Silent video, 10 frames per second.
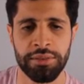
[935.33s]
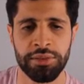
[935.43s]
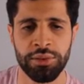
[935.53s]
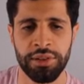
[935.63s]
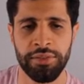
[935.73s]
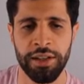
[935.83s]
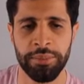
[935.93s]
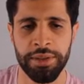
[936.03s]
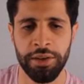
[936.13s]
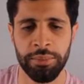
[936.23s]
to
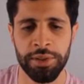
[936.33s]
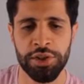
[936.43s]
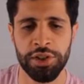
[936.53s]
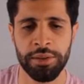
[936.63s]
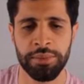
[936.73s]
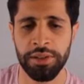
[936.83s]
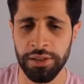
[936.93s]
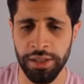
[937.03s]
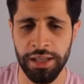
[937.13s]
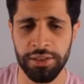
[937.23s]
develop the other bishop.
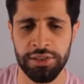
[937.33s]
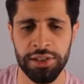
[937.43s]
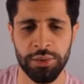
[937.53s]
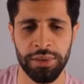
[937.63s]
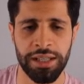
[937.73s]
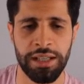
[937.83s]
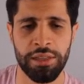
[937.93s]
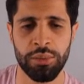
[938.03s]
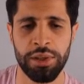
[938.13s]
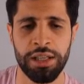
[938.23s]
They can continue with
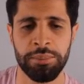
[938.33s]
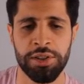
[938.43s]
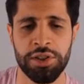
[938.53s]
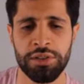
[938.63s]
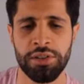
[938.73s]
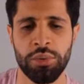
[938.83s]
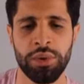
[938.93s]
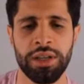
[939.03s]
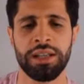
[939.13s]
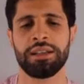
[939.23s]
e3, bishop
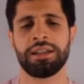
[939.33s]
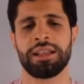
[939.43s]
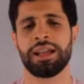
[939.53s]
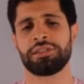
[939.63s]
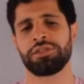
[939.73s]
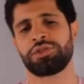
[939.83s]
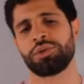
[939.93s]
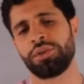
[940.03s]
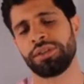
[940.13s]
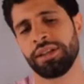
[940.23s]
d3, and castle
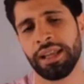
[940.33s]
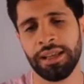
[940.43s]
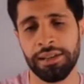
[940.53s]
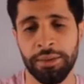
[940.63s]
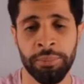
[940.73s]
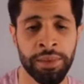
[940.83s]
short, and